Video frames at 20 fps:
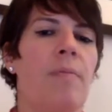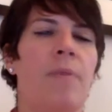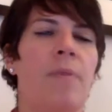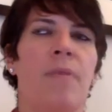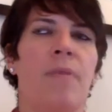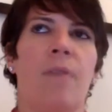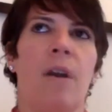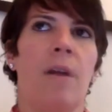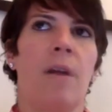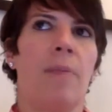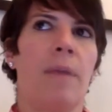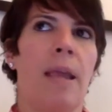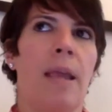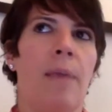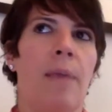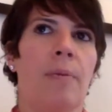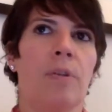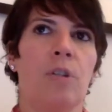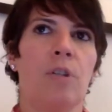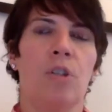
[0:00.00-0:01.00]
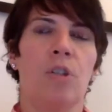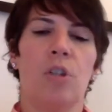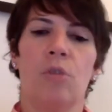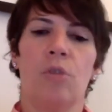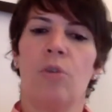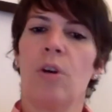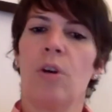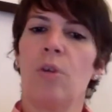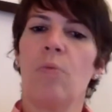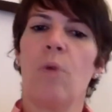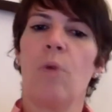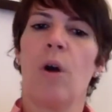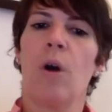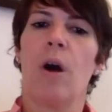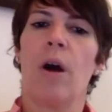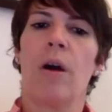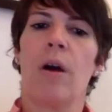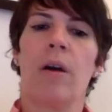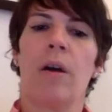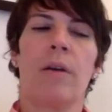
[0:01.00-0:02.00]
You've got to be able to do good
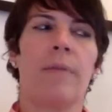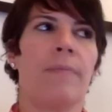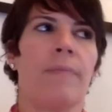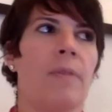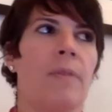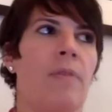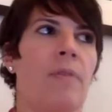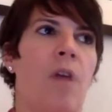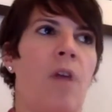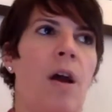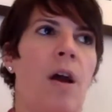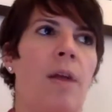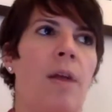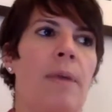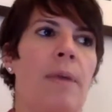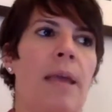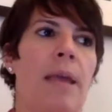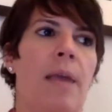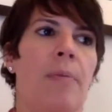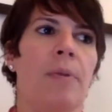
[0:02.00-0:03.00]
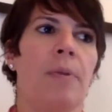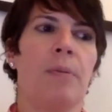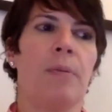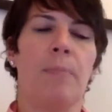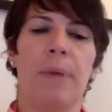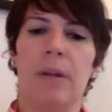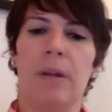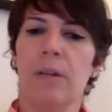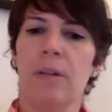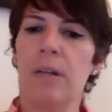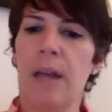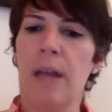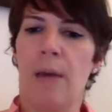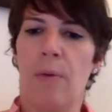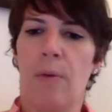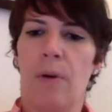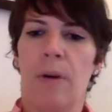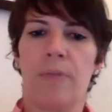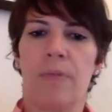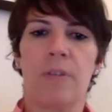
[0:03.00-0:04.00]
work. You've got to be able to build a
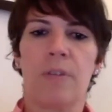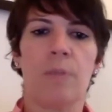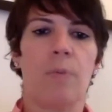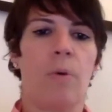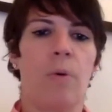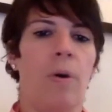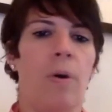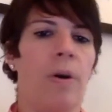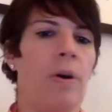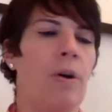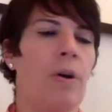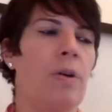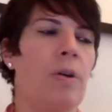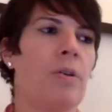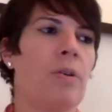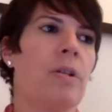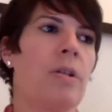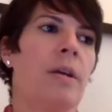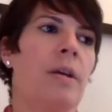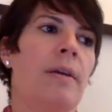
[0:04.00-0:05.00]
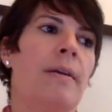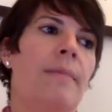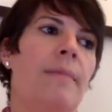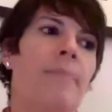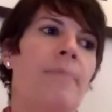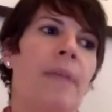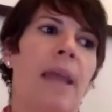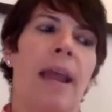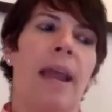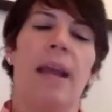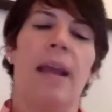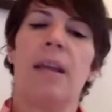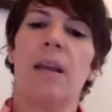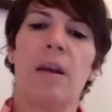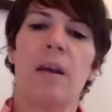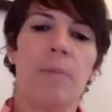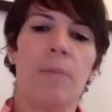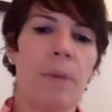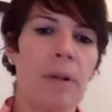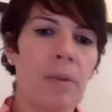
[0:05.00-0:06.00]
network of supporters, and you got
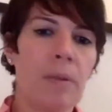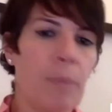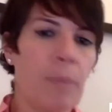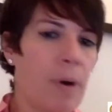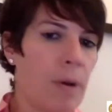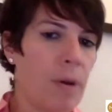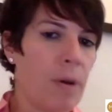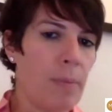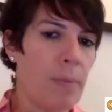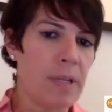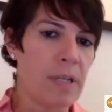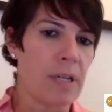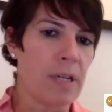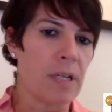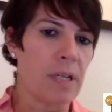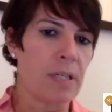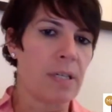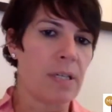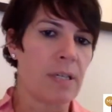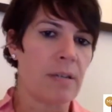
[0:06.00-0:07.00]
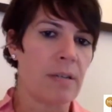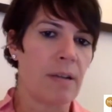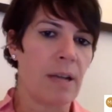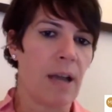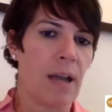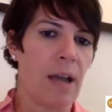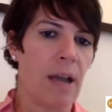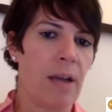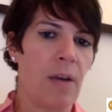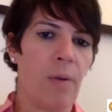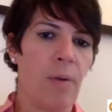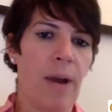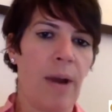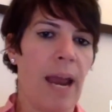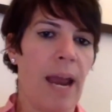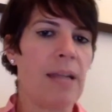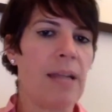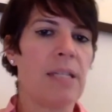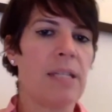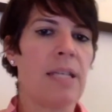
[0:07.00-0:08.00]
to build a book of business. No one
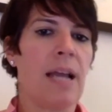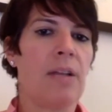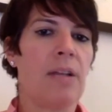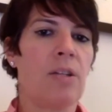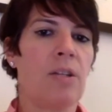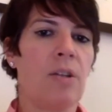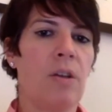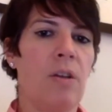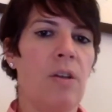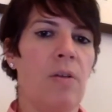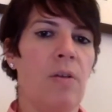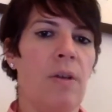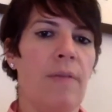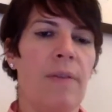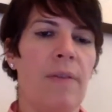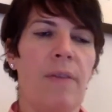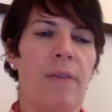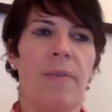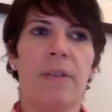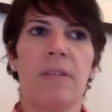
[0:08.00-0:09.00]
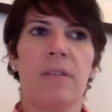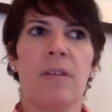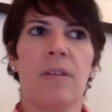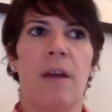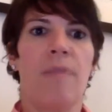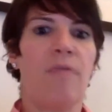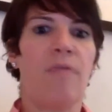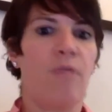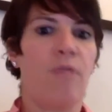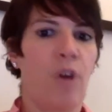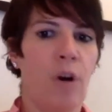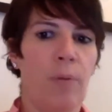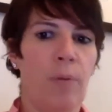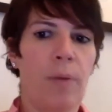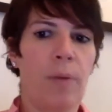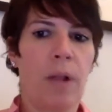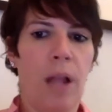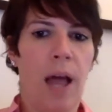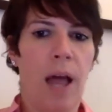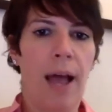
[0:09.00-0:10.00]
hands that to you. Even if it's a firm
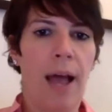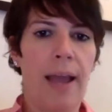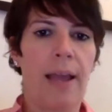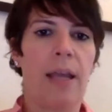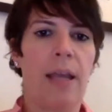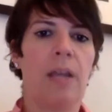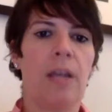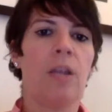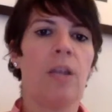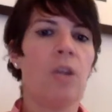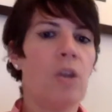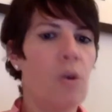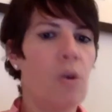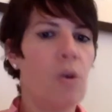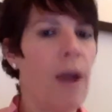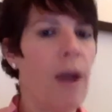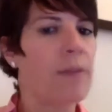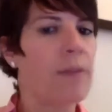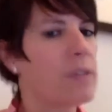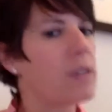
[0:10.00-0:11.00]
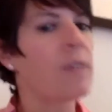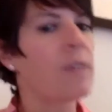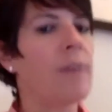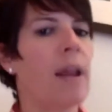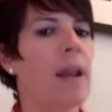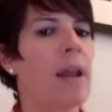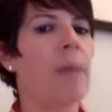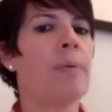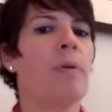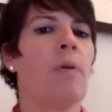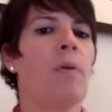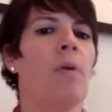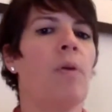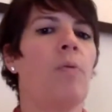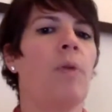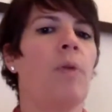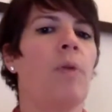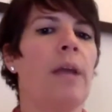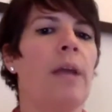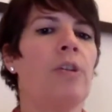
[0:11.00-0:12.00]
client, you have to develop your own
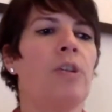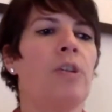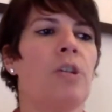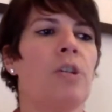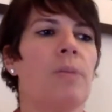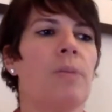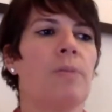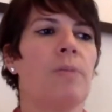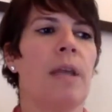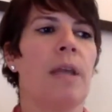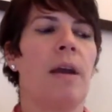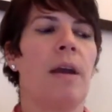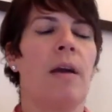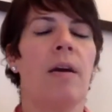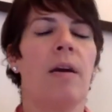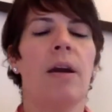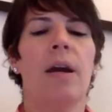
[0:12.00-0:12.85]
relationships there.